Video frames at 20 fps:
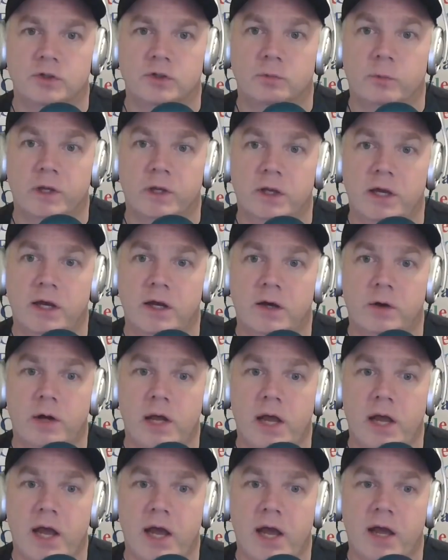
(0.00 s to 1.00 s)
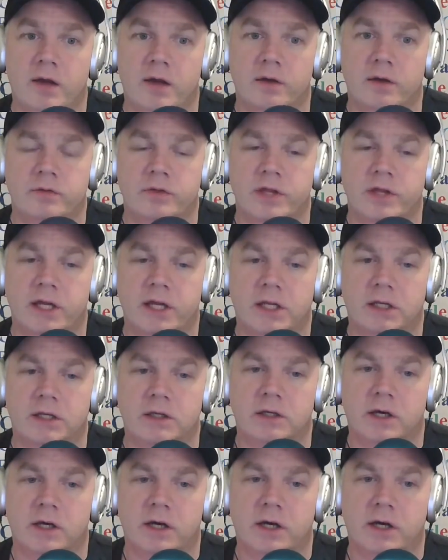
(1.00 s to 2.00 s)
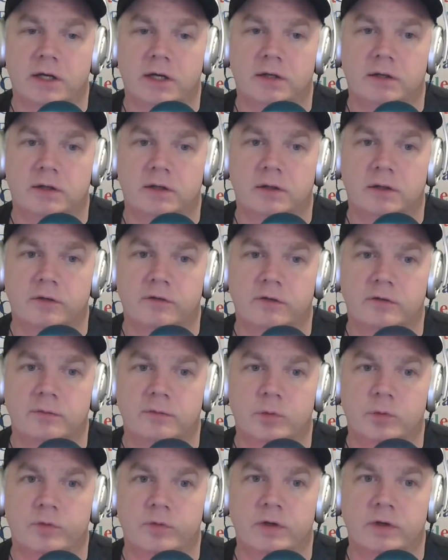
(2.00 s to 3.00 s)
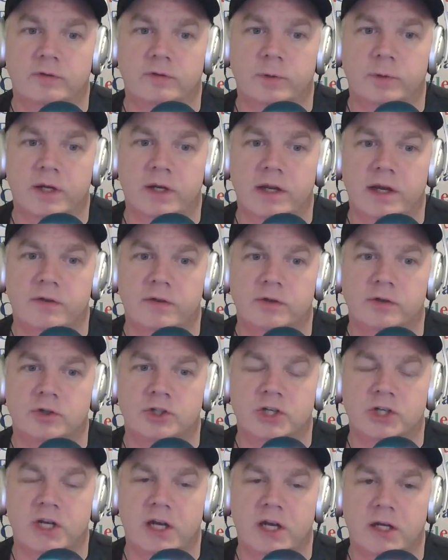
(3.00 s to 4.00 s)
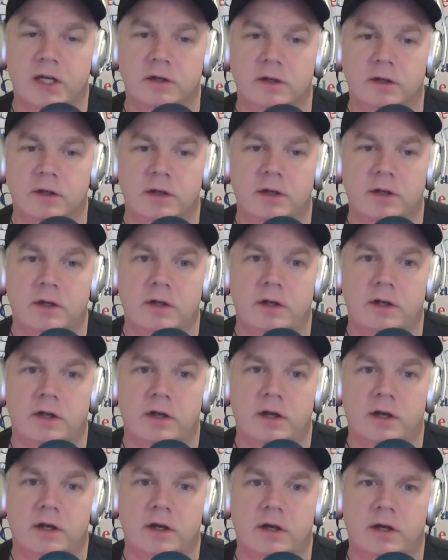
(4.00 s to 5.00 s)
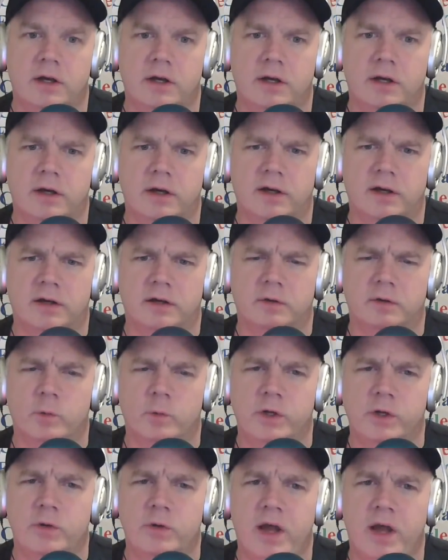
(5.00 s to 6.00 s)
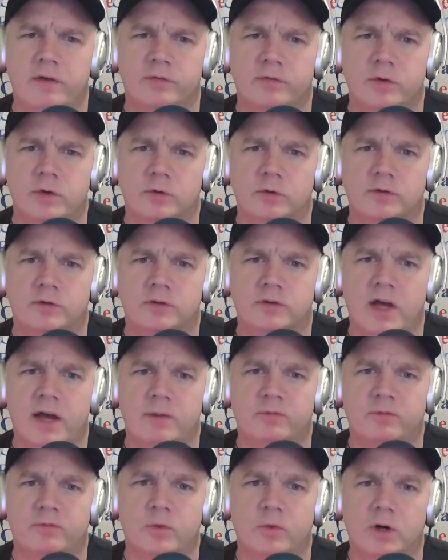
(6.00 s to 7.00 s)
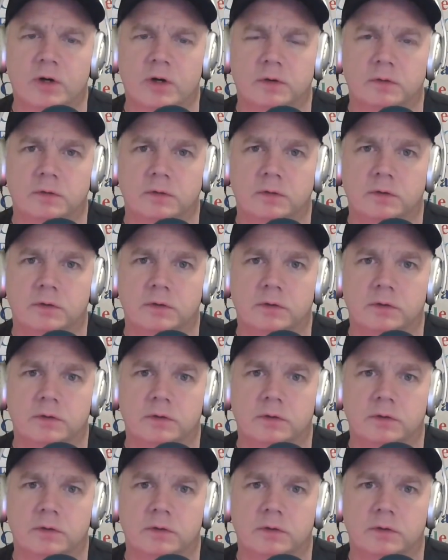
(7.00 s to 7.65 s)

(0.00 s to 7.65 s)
do it on my phone. Thank God. At least it's moving its way down the chain. What do you have for your top four? Hold